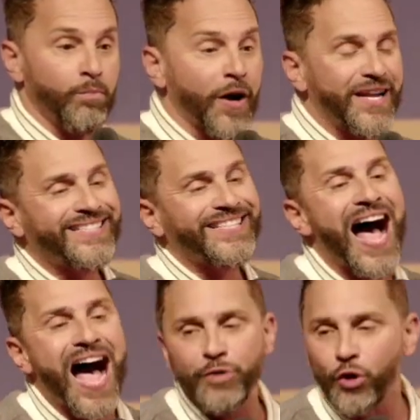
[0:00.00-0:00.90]
But it's
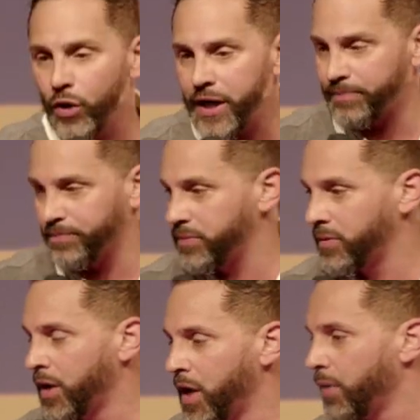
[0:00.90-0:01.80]
time to reap.
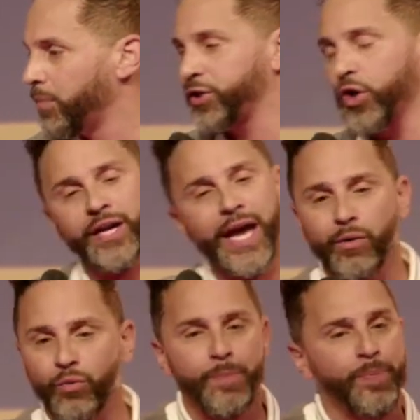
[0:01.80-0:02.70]
But you
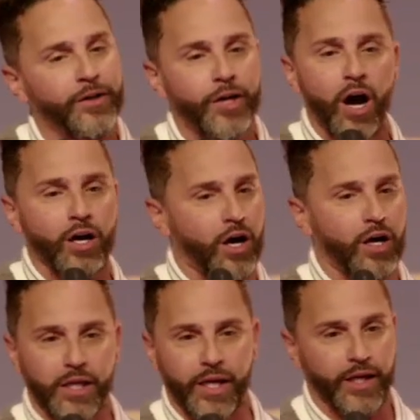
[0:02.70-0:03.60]
can't reap a
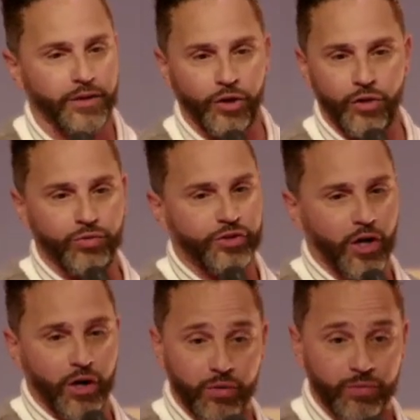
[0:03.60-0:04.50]
doggone thing until you
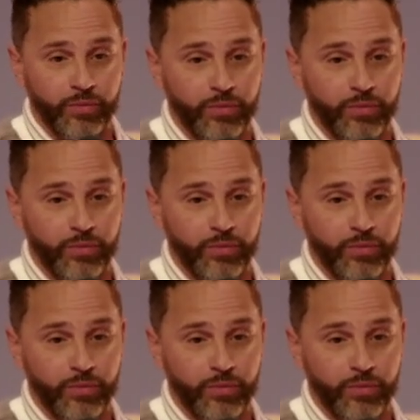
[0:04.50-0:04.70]
sow.